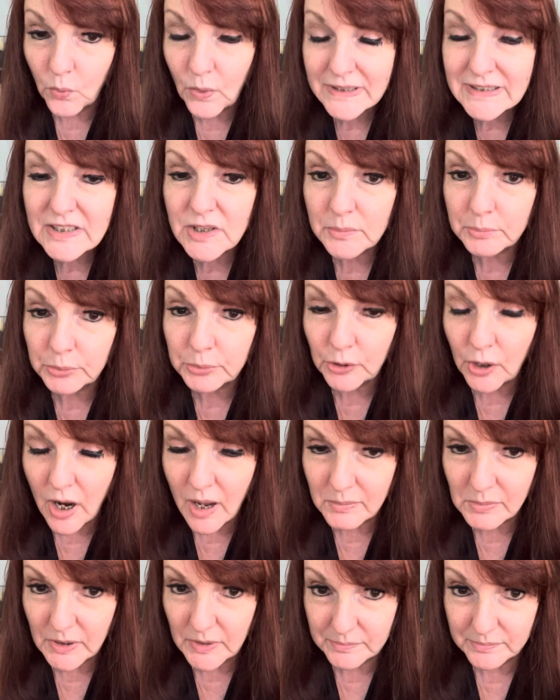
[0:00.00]
What's the
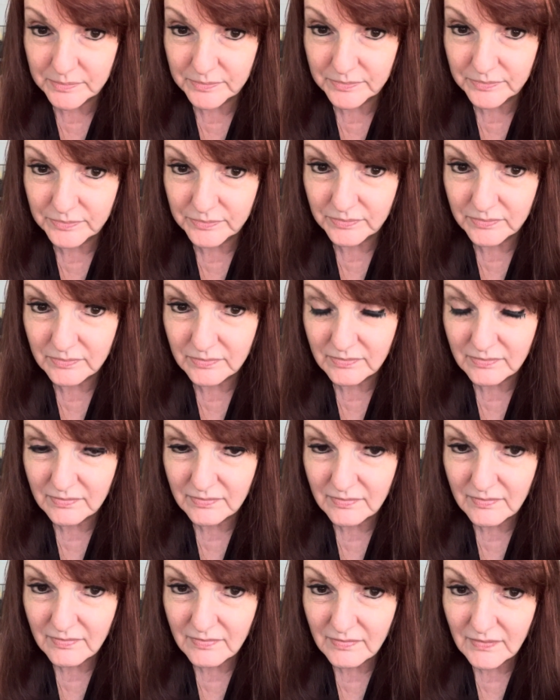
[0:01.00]
problem?
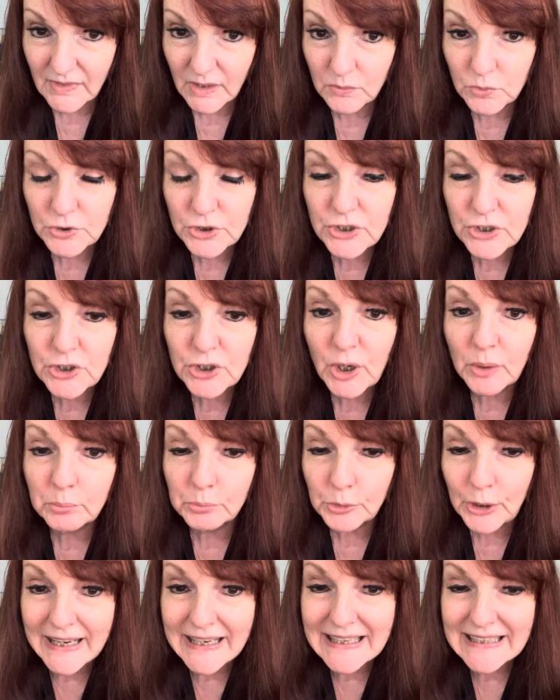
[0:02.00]
We're just going to
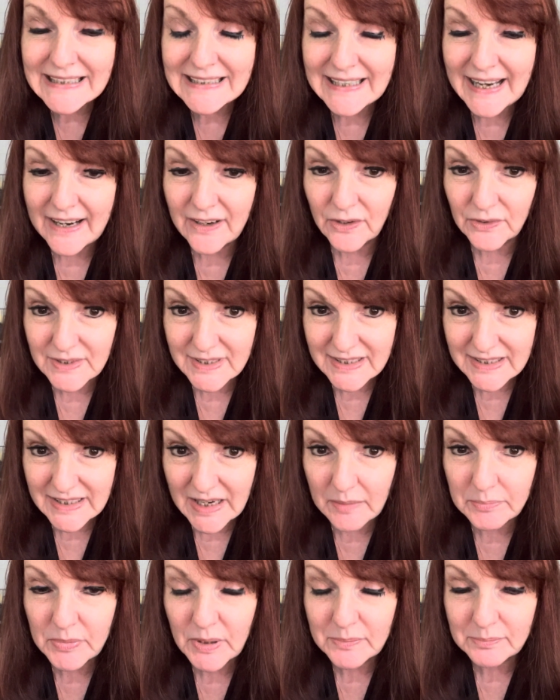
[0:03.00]
break it down
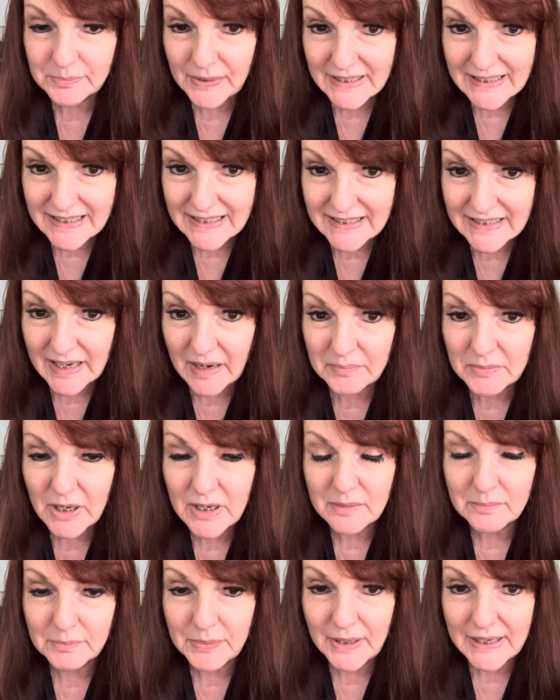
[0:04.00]
step by step
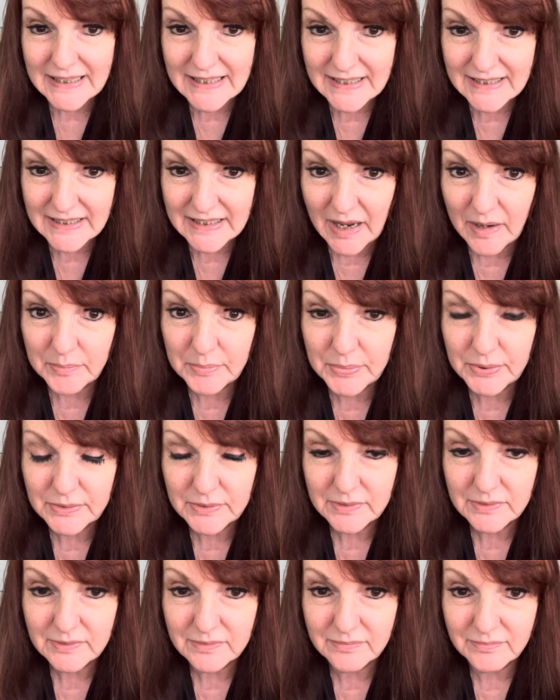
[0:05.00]
by step.
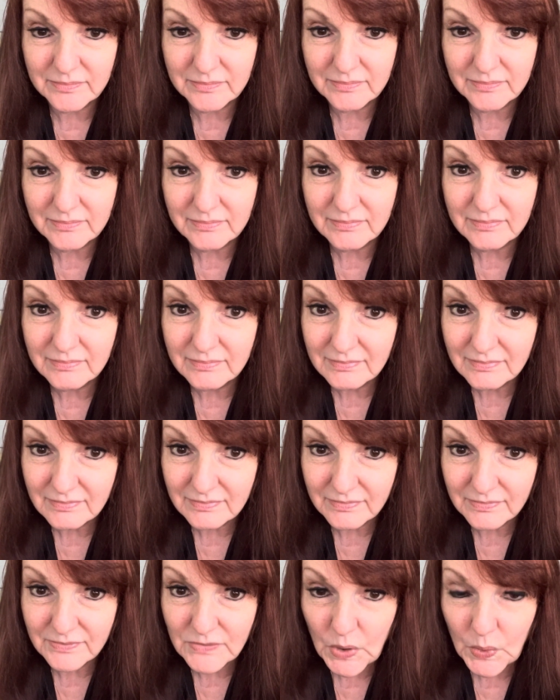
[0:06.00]

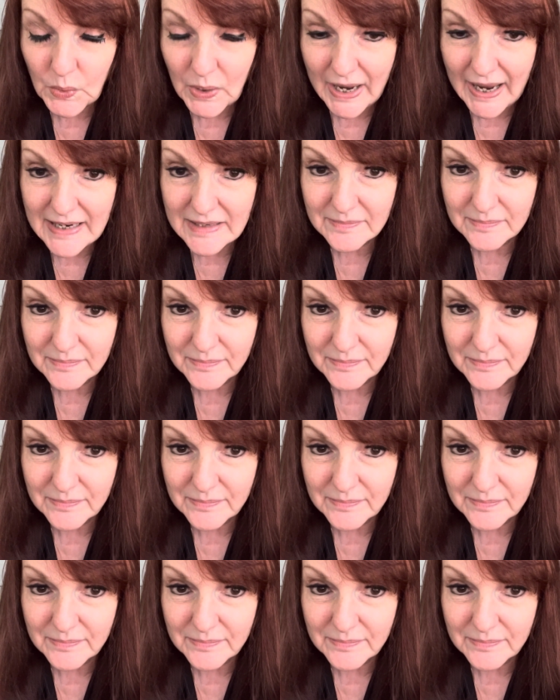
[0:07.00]
Okay?